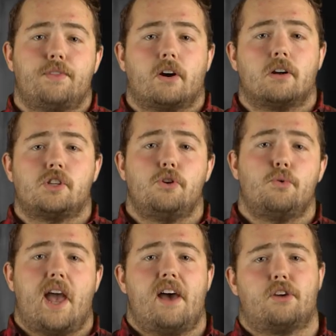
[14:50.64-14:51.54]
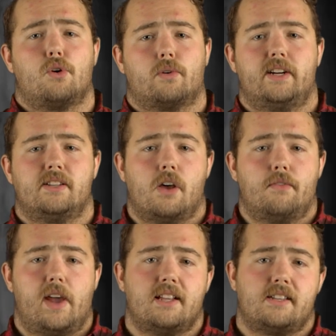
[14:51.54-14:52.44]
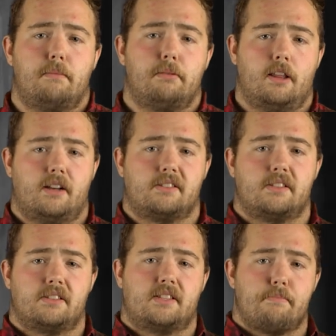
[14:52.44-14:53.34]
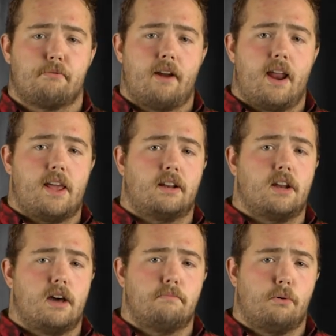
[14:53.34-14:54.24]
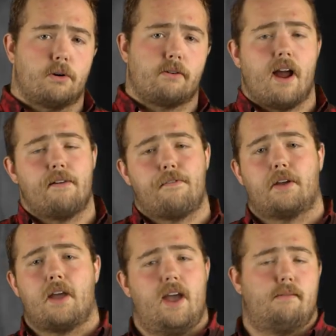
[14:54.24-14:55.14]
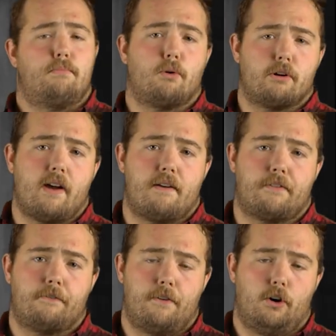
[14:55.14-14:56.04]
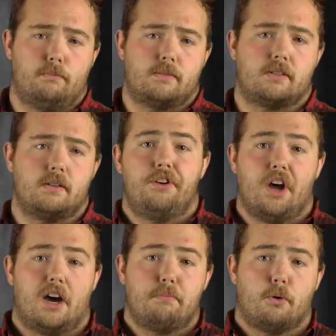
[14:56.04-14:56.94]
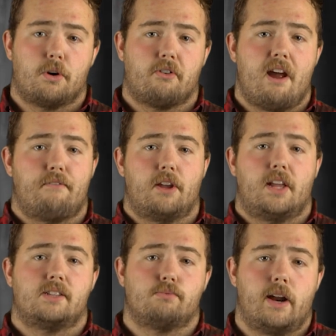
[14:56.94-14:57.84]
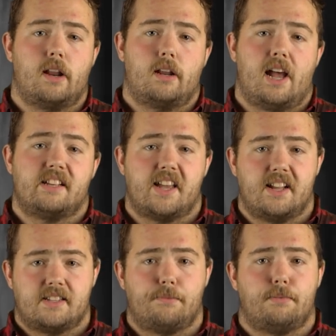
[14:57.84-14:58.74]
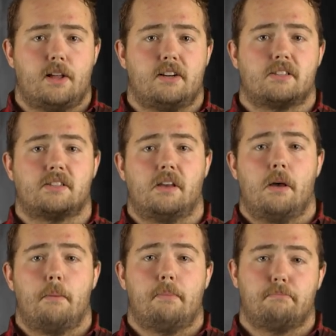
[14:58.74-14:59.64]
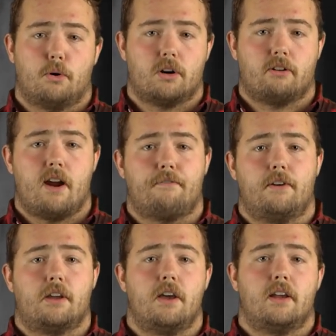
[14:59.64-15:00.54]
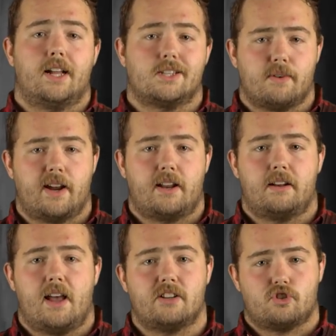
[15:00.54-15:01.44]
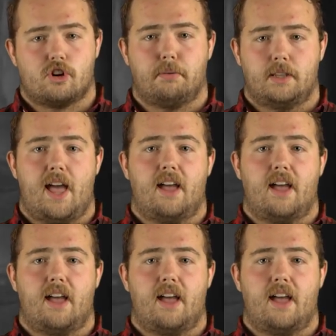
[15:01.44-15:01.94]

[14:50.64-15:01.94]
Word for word: There are two categories of 18 plus, separating non pornographic and pornographic films. Non pornographic gets rated as 18 plus, but pornographic gets rated as triple